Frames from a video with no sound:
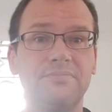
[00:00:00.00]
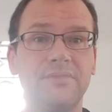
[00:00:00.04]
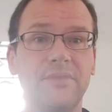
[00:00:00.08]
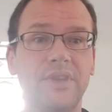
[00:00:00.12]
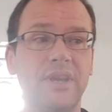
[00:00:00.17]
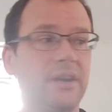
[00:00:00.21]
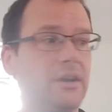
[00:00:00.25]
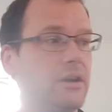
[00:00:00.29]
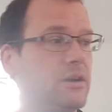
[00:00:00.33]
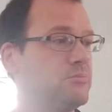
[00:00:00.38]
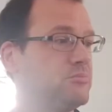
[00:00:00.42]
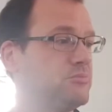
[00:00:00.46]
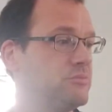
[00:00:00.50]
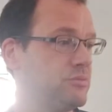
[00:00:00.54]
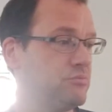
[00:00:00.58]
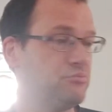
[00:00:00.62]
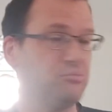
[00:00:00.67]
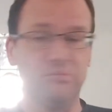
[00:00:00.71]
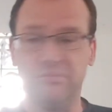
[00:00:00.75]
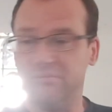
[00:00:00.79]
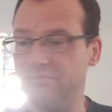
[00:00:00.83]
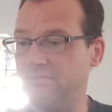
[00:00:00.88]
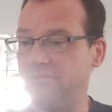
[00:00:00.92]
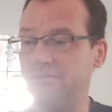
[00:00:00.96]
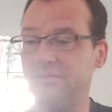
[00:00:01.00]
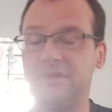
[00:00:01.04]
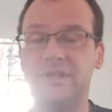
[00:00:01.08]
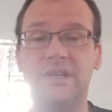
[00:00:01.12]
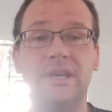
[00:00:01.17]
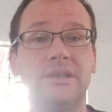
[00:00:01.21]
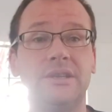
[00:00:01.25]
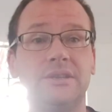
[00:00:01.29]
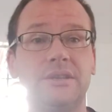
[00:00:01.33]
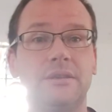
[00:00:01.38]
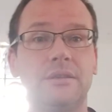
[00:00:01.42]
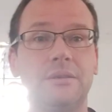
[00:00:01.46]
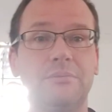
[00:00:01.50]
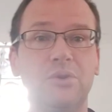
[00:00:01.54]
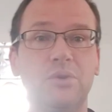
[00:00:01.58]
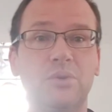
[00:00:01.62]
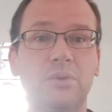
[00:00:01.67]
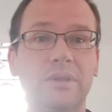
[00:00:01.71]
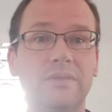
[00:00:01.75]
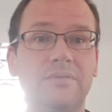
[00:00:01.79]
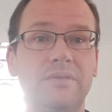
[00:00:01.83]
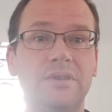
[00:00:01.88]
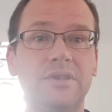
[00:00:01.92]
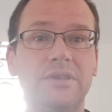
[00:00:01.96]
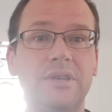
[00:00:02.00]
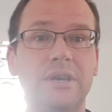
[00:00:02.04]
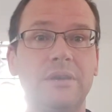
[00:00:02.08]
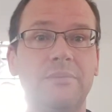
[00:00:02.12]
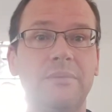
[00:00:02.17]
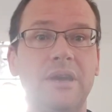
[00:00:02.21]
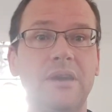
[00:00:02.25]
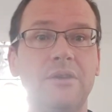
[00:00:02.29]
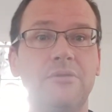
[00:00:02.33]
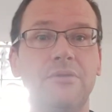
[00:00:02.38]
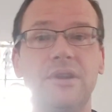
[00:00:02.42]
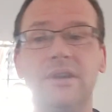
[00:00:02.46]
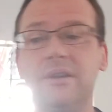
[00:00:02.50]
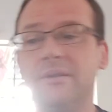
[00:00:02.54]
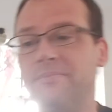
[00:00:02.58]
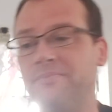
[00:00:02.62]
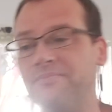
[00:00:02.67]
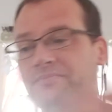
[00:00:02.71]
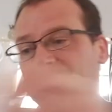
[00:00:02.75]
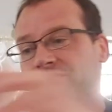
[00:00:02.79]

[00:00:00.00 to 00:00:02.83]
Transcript: Yeah, I'm tested them all in the same area.